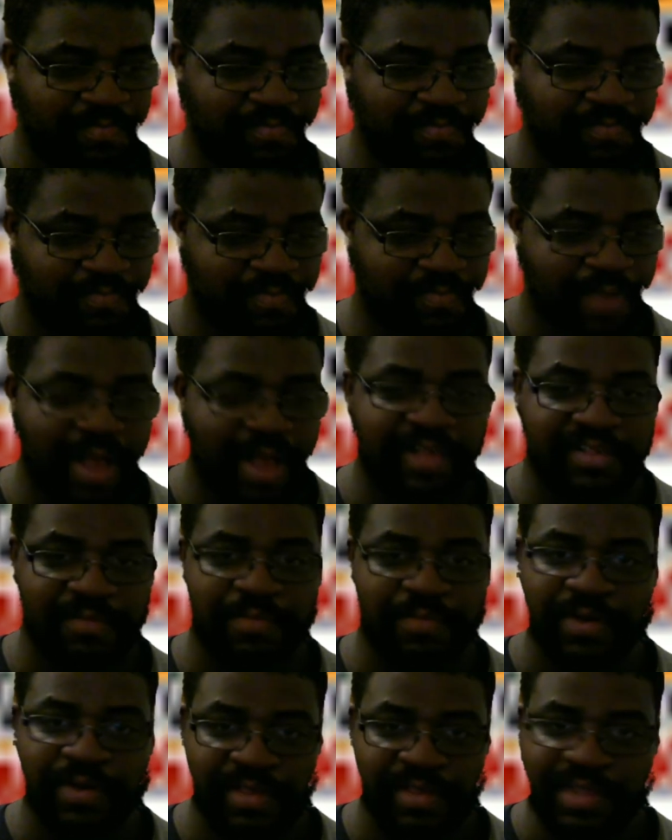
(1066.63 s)

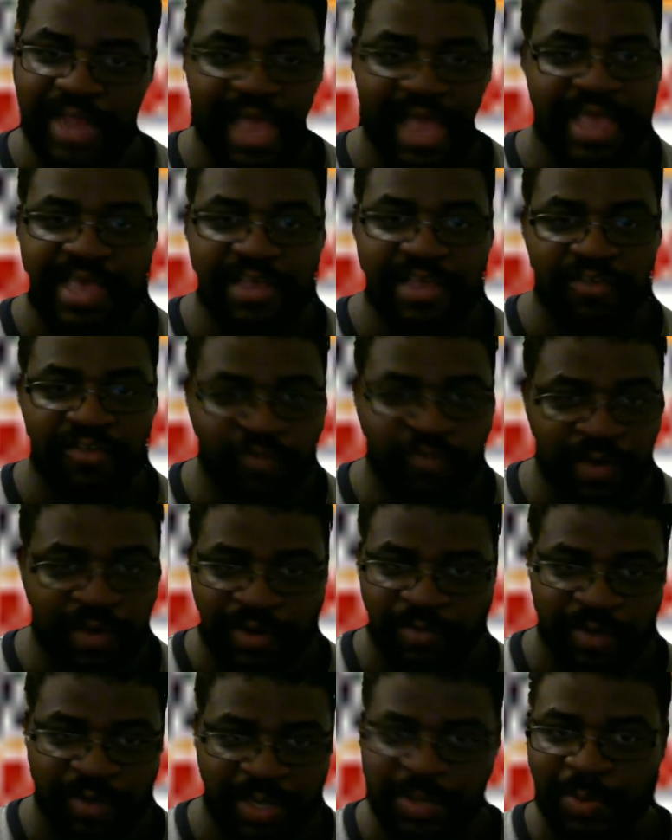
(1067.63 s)
possibility that he is running
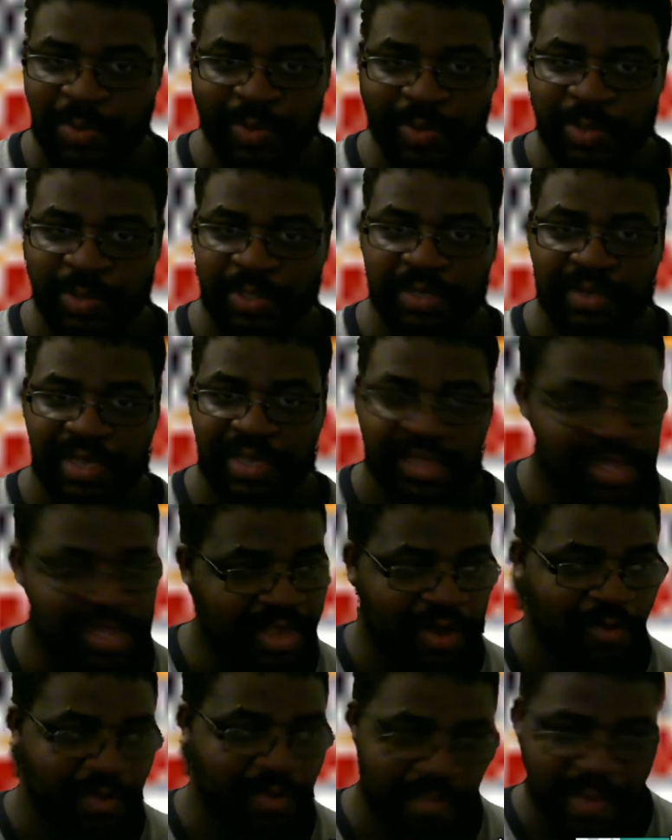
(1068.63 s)
retribution. Because it
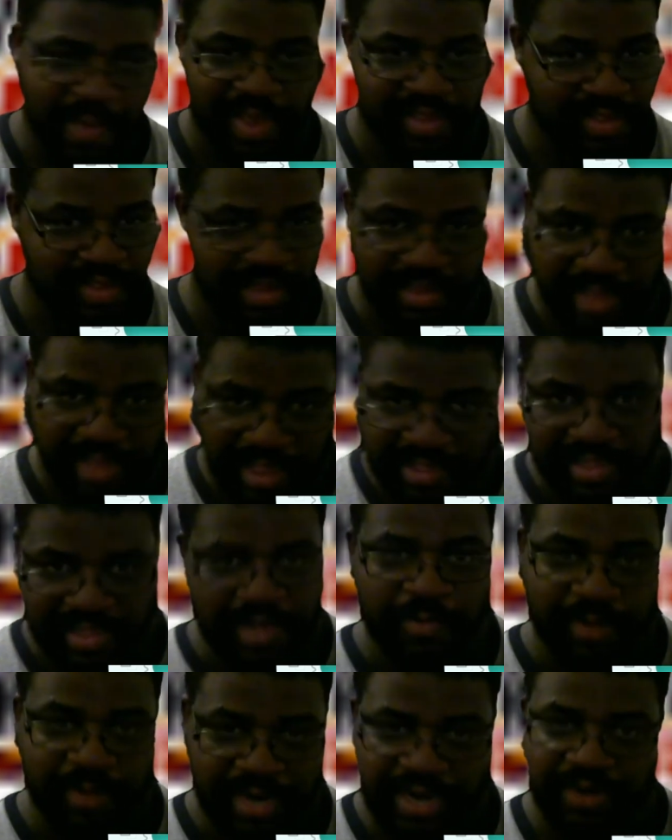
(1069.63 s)
only makes sense. That's
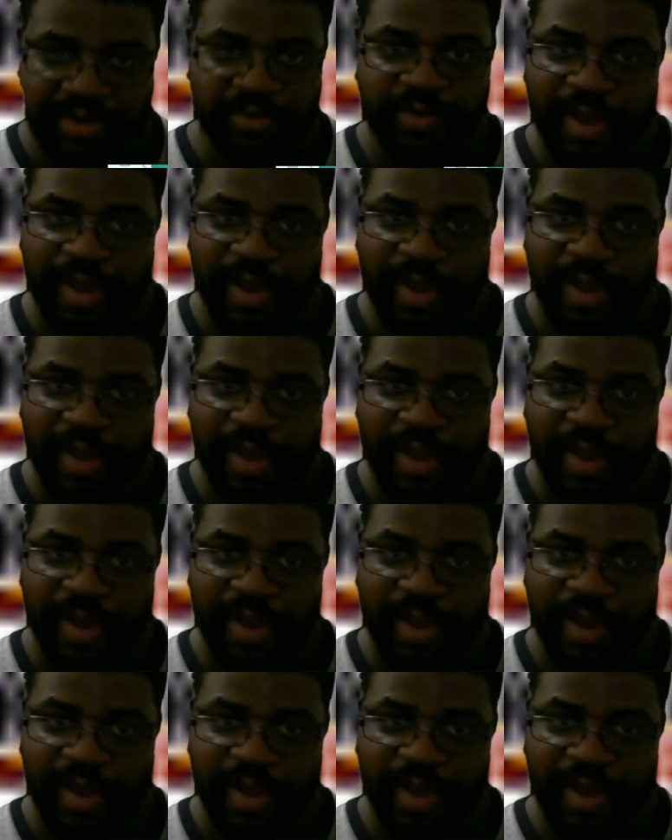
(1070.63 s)
what they do. They